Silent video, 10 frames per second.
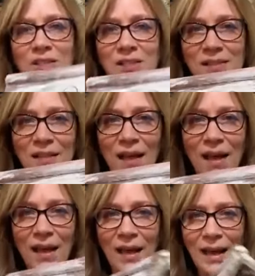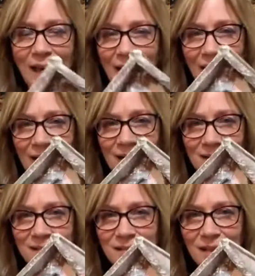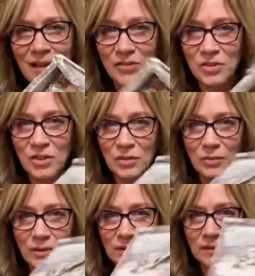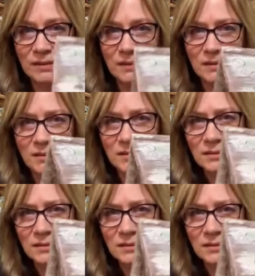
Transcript: just adds extra cuteness.